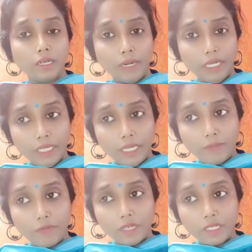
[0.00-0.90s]
and multi
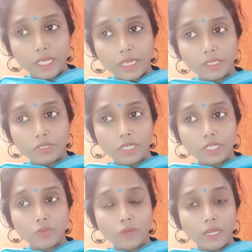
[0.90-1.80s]
cap funds has
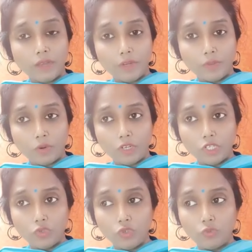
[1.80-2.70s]
raised by
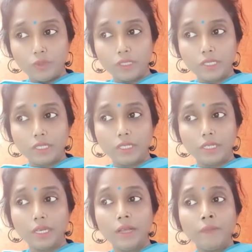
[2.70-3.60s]
11.22%,
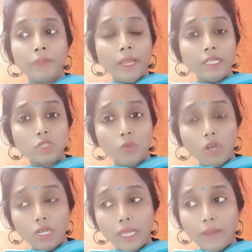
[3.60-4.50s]
and
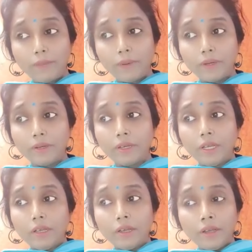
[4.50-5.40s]
small cap
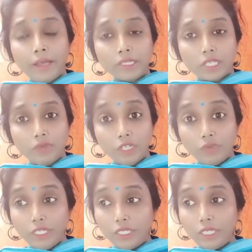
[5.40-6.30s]
has given
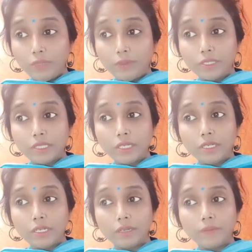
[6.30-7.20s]

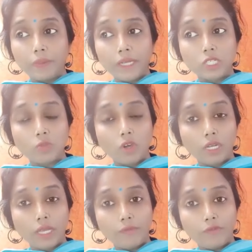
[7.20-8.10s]
28%, and small
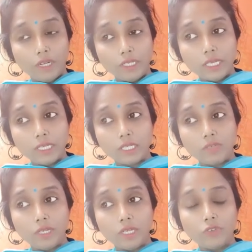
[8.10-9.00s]
cap funds has
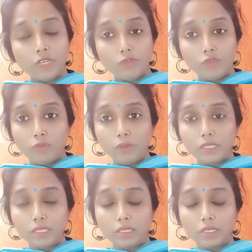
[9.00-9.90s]
given
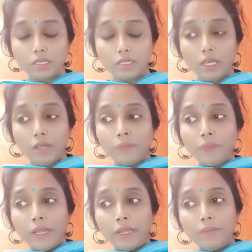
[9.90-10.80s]
24%,
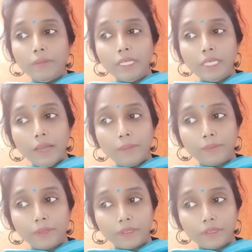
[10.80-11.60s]
and mid cap